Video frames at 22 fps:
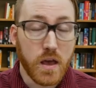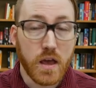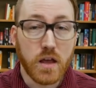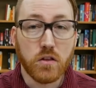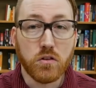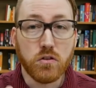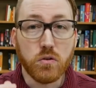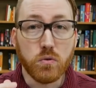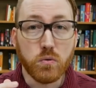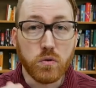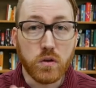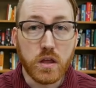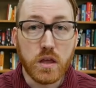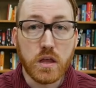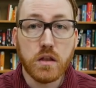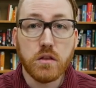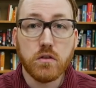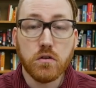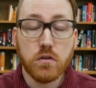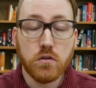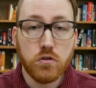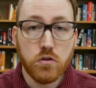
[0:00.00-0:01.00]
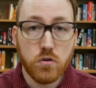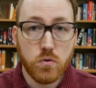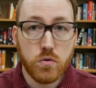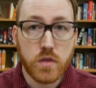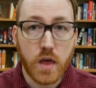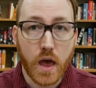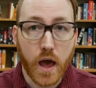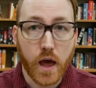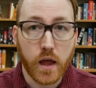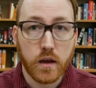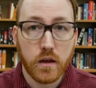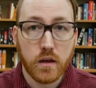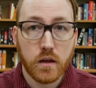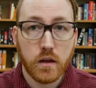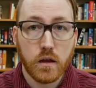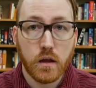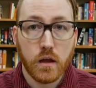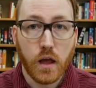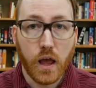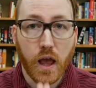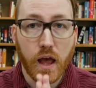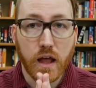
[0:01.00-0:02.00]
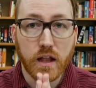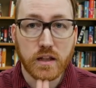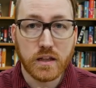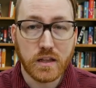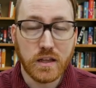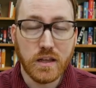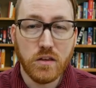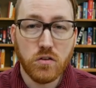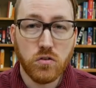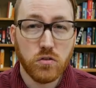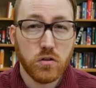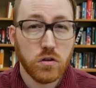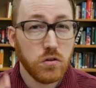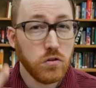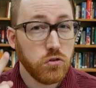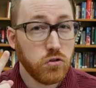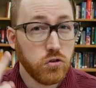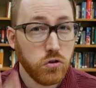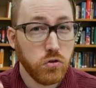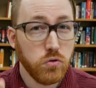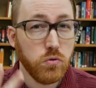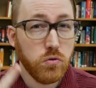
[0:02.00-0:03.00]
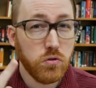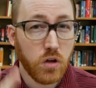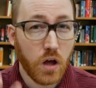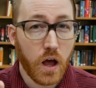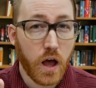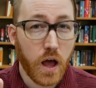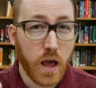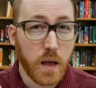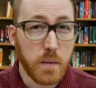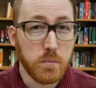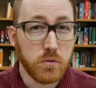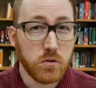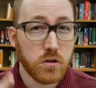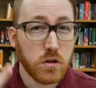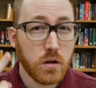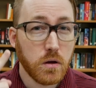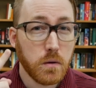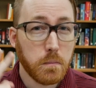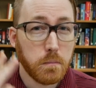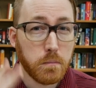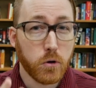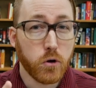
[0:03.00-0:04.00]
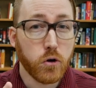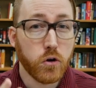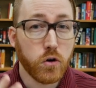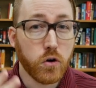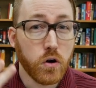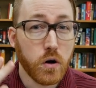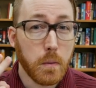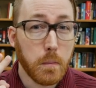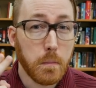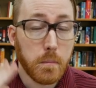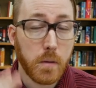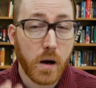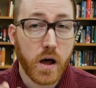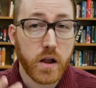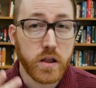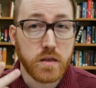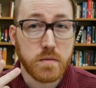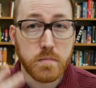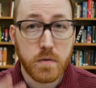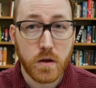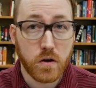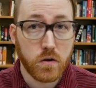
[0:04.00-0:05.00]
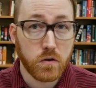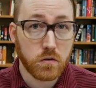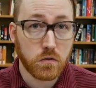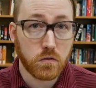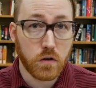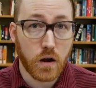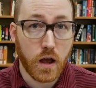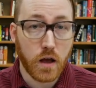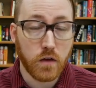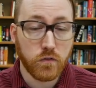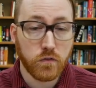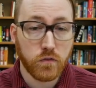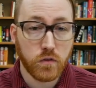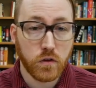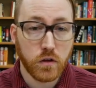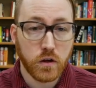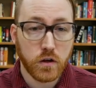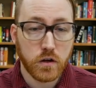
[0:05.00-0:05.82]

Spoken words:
And you need to do that at least 2 times per body paragraph.